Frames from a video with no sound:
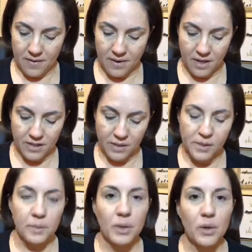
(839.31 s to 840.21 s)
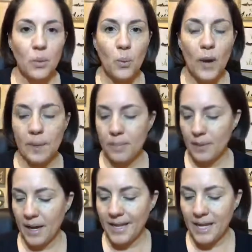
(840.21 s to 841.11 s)
Now I'm gonna wipe.
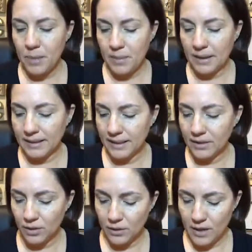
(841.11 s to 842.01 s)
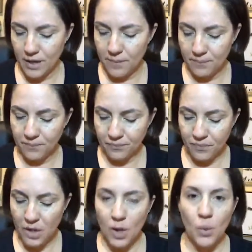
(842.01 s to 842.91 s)
I keep a little
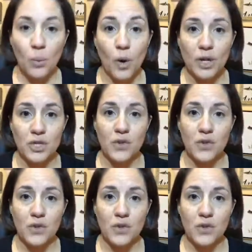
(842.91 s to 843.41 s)
wash